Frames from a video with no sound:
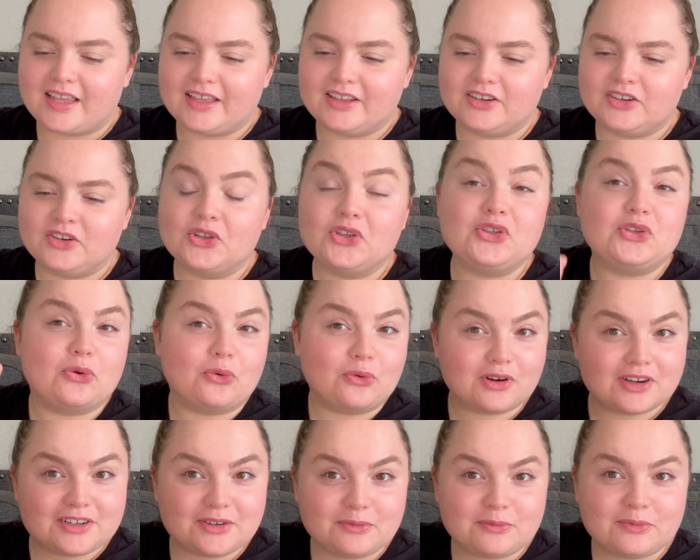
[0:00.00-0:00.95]
New
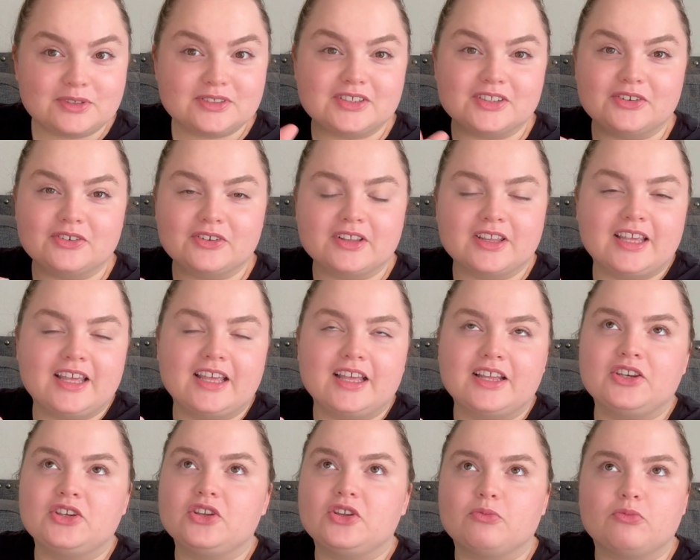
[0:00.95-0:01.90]
York was
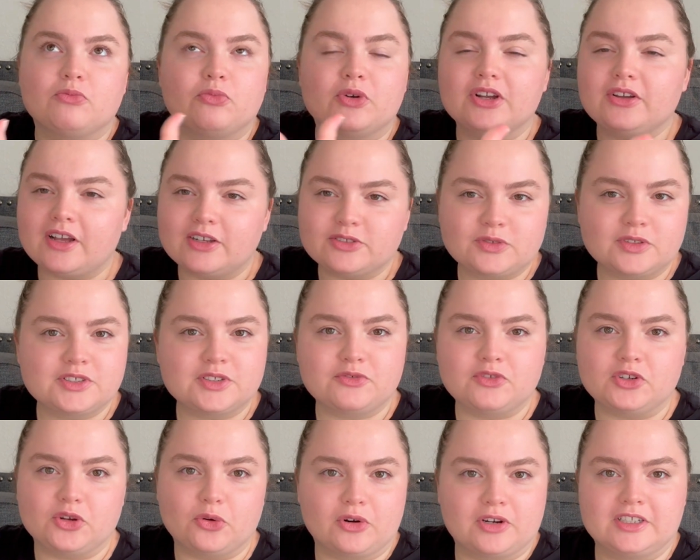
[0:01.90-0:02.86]
literally, Real Housewives of
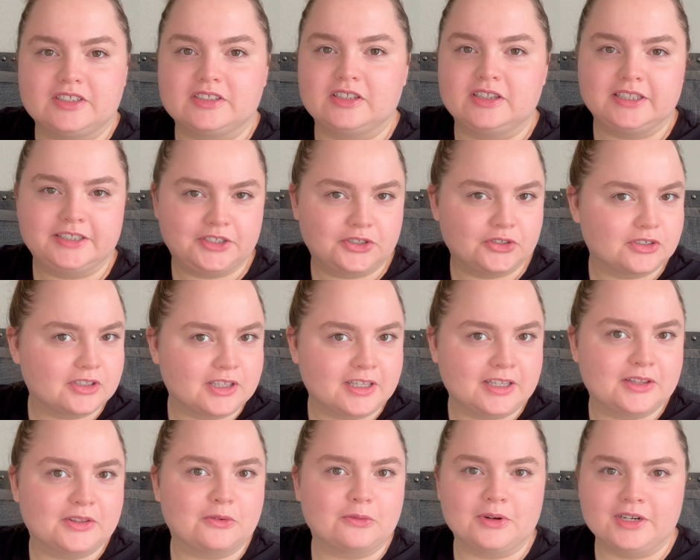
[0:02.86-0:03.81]
New York is literally
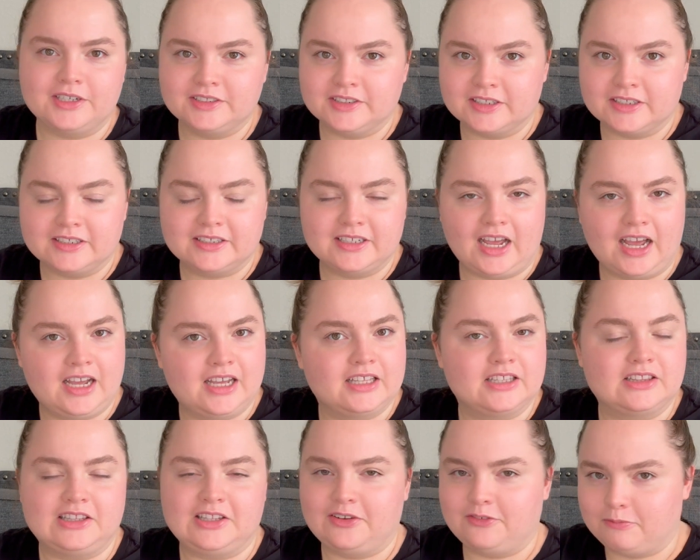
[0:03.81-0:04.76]
the reason I
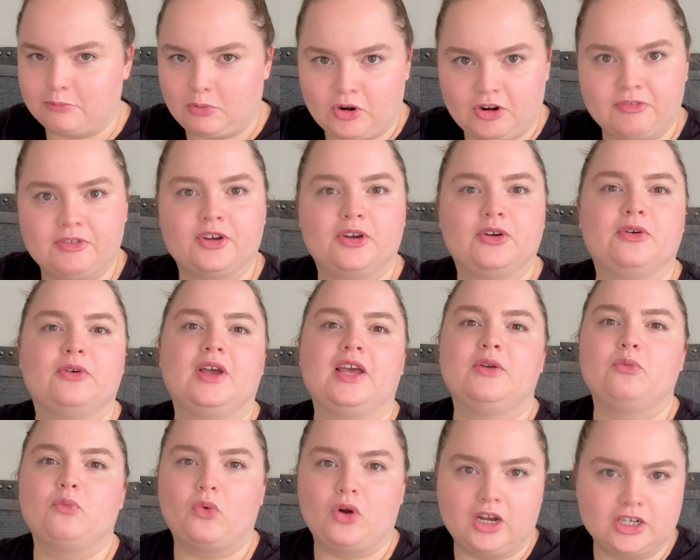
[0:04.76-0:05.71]
love Bravo
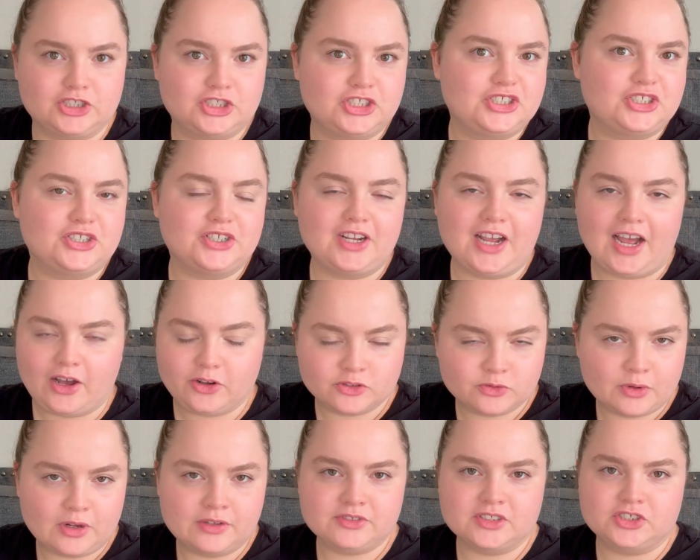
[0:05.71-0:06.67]
and watch
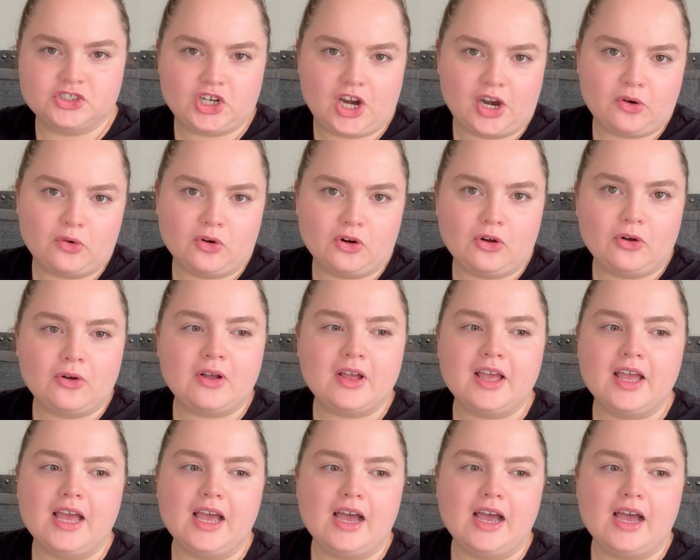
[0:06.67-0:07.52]
Housewives in general.